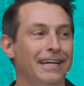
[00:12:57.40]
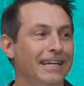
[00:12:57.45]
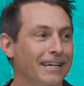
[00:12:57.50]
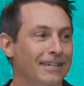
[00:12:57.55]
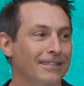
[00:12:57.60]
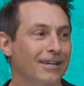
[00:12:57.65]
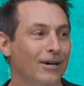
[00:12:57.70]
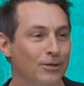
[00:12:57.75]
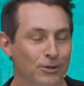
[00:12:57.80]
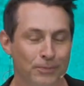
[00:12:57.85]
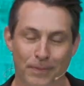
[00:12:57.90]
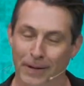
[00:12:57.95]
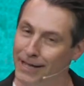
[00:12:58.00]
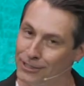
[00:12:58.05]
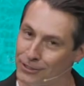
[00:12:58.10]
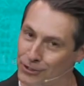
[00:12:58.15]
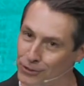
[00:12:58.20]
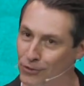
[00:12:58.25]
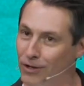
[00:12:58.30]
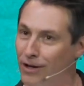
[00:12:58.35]
of those,
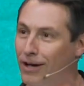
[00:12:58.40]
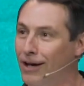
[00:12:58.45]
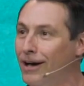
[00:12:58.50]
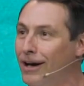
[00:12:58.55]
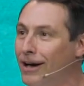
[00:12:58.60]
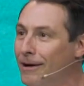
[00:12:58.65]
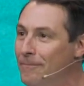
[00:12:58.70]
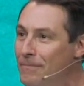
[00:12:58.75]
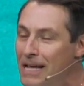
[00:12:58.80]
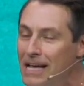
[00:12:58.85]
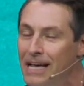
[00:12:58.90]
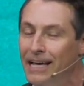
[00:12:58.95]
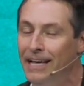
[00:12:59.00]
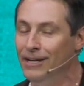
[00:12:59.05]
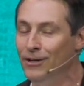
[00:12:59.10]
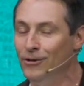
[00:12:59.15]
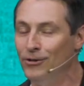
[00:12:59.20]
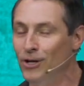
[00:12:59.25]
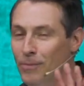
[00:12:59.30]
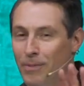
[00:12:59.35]
Petra. And
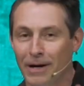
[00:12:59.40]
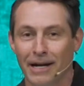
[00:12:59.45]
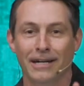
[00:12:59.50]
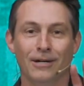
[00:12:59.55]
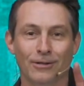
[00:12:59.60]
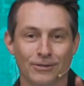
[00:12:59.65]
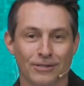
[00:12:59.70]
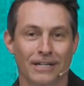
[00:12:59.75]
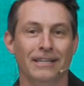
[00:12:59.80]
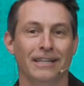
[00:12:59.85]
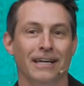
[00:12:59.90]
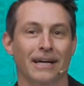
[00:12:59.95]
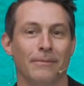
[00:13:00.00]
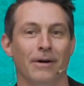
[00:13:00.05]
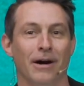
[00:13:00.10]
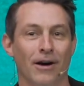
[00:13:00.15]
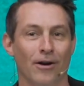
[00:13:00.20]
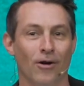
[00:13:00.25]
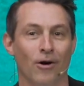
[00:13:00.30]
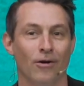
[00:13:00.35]
no, nobody knows anything
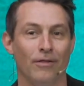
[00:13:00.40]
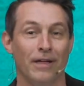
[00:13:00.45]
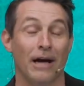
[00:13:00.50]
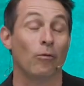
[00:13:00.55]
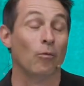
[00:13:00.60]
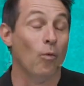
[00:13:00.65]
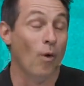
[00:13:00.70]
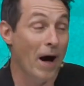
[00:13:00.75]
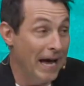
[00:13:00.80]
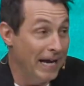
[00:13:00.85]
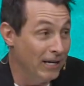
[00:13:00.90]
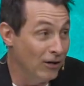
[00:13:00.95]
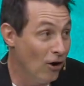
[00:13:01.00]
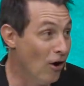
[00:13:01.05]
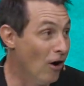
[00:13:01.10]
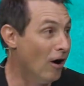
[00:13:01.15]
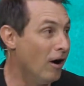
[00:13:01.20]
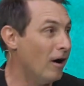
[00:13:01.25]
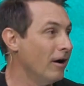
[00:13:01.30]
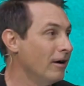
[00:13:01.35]
about all that White
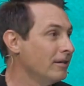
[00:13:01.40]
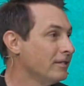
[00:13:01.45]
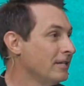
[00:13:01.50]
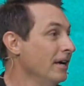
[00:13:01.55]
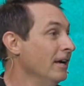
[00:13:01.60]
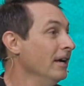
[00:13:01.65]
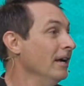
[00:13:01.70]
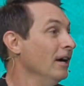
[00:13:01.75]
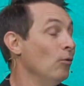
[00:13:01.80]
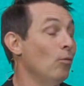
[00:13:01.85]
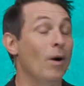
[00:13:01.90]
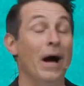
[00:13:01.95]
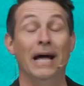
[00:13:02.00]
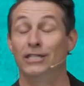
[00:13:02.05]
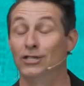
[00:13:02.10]
Heart, White